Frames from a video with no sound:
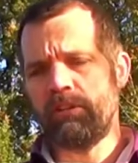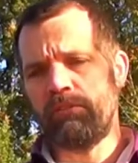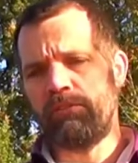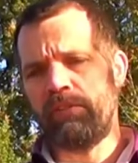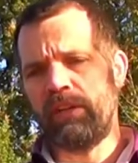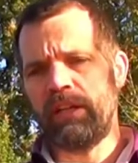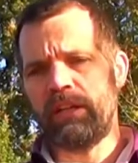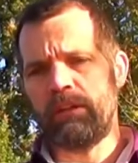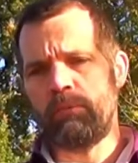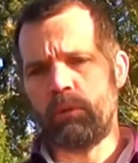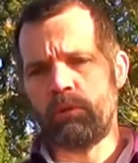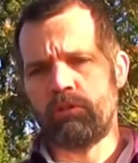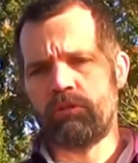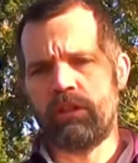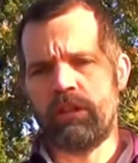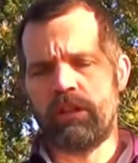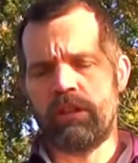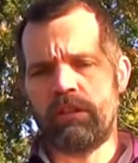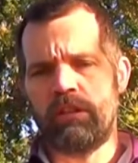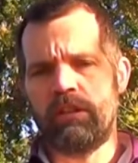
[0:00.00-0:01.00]
I think it was
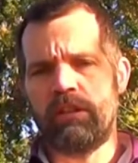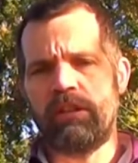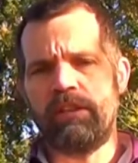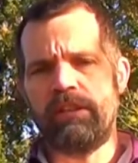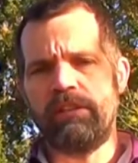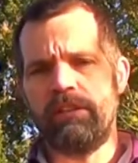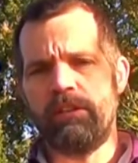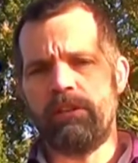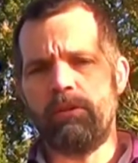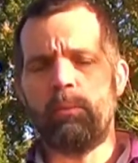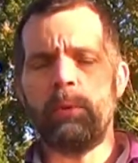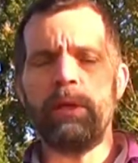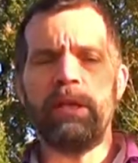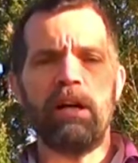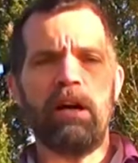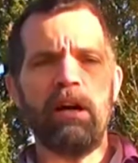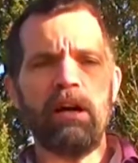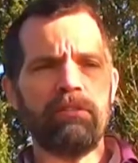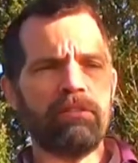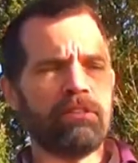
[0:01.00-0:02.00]
the week
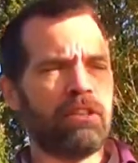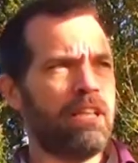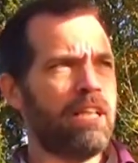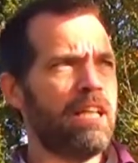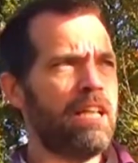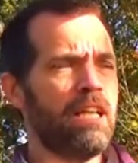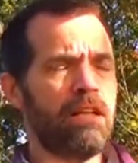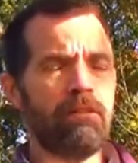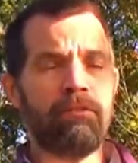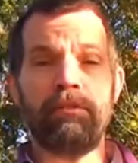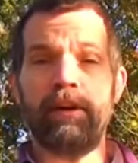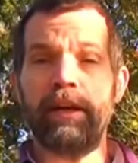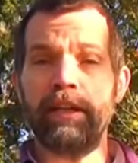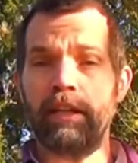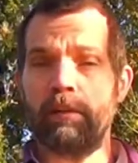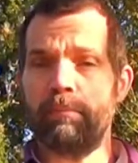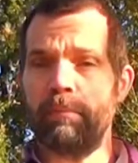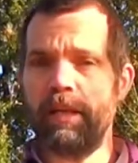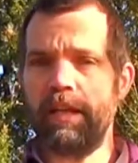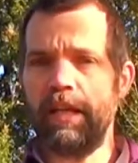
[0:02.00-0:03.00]
after, he
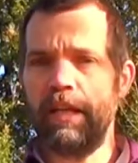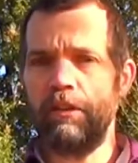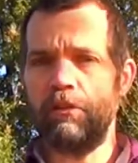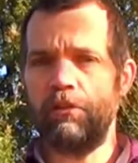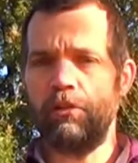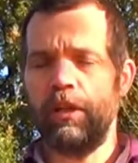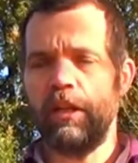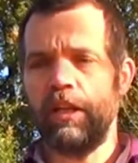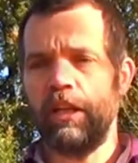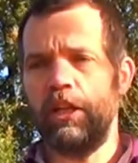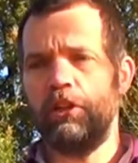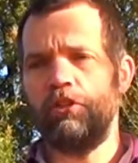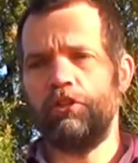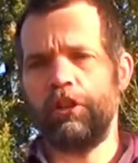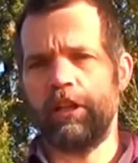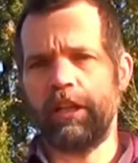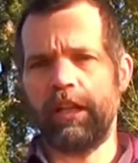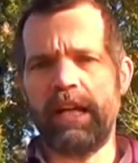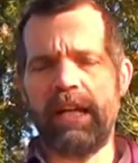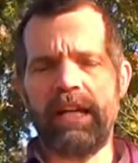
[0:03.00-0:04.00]
invited me into the
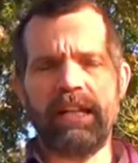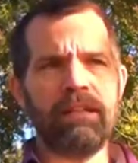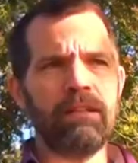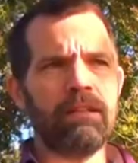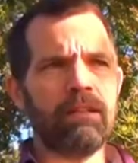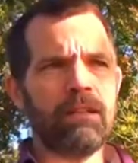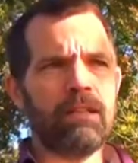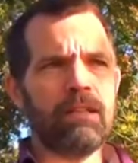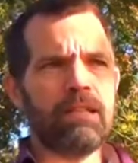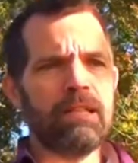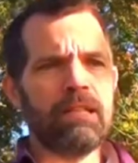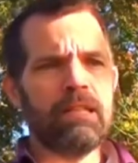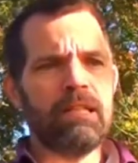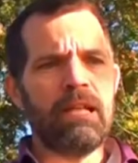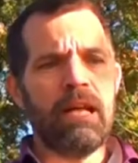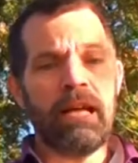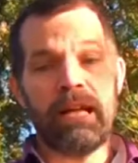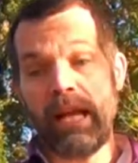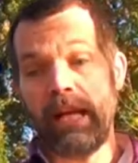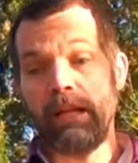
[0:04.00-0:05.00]
kitchen again
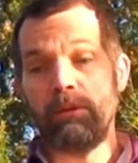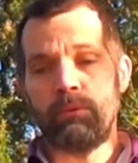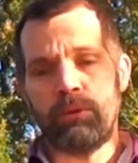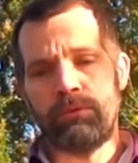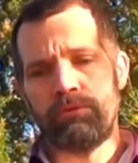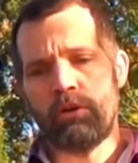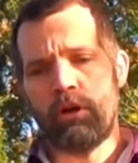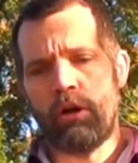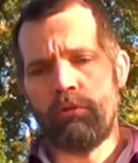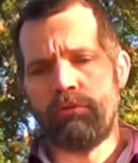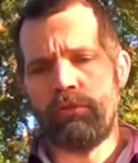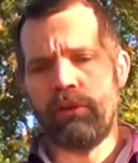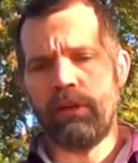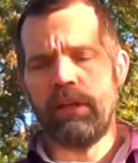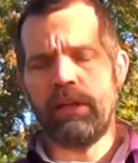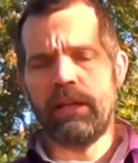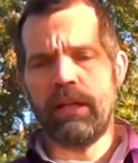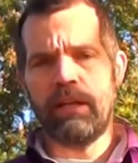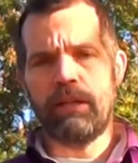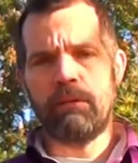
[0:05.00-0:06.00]
with
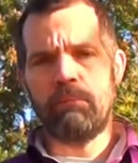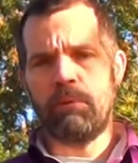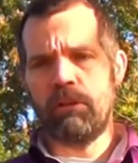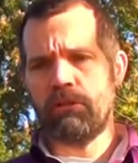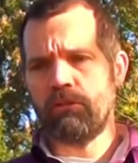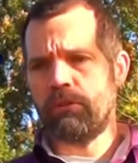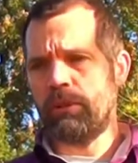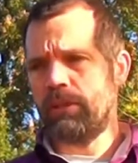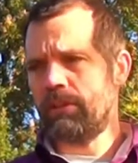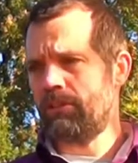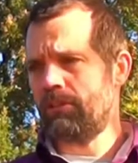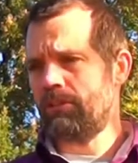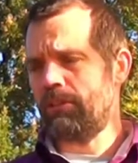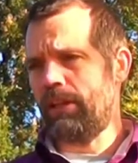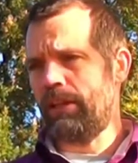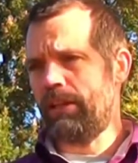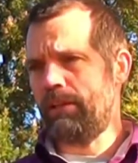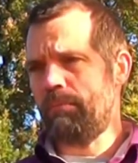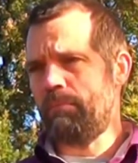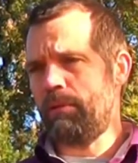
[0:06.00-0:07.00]
coffee and biscuits
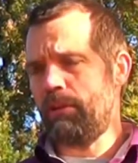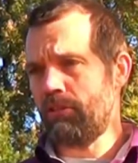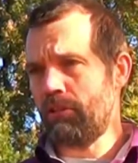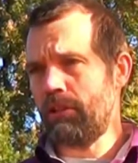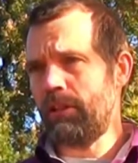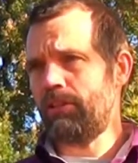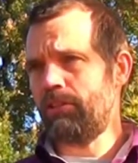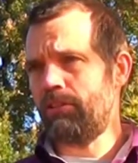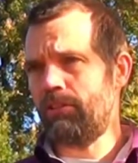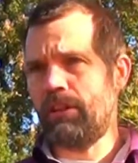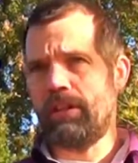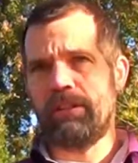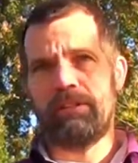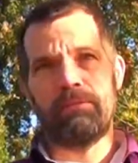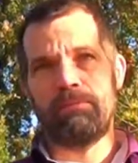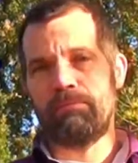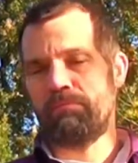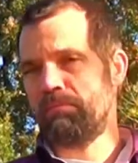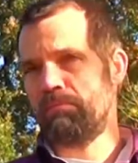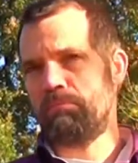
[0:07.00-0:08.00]
and
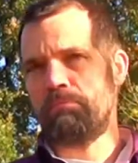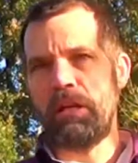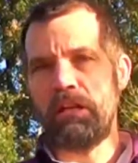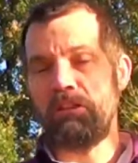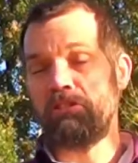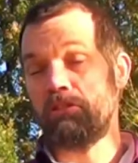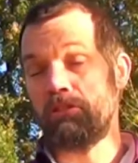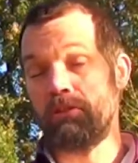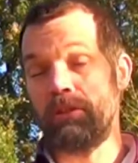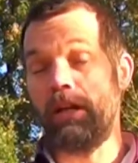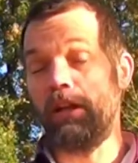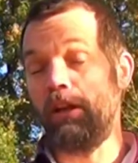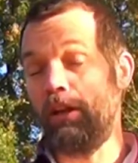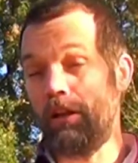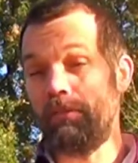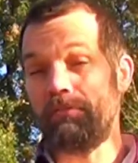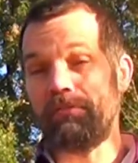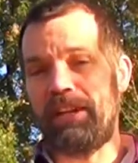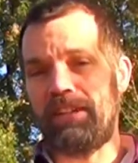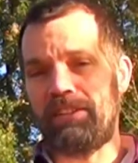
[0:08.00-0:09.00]
pastry. I
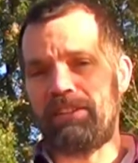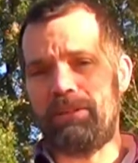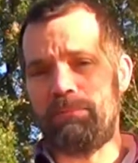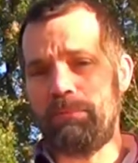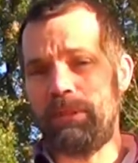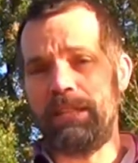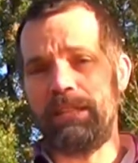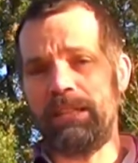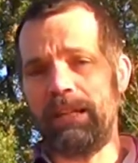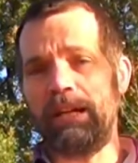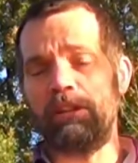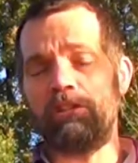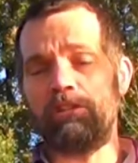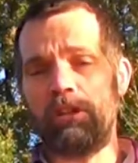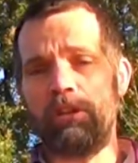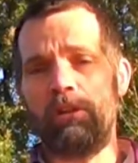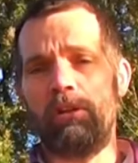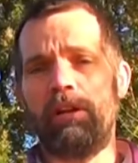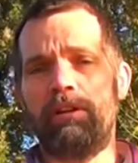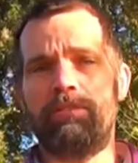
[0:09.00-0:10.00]
love that. I mean, I
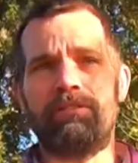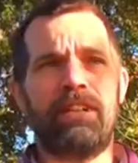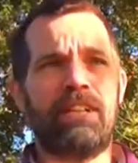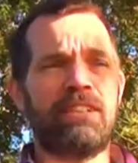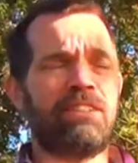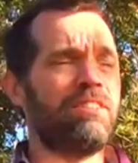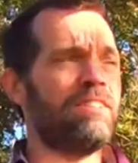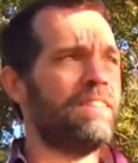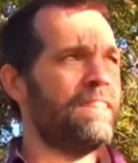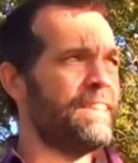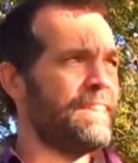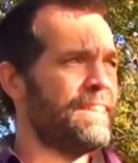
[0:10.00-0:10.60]
still love that.